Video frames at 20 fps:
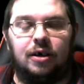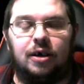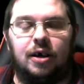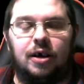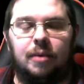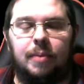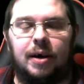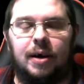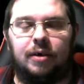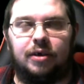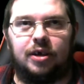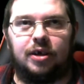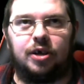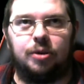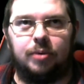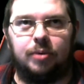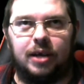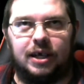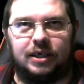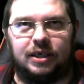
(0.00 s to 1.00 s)
about the
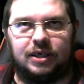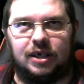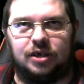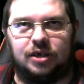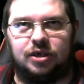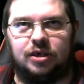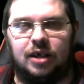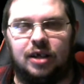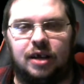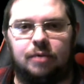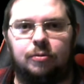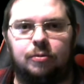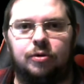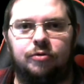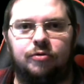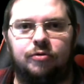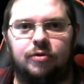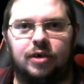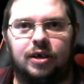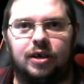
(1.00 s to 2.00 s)
Q&A session, like
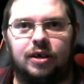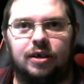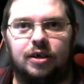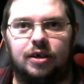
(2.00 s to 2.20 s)
wondering,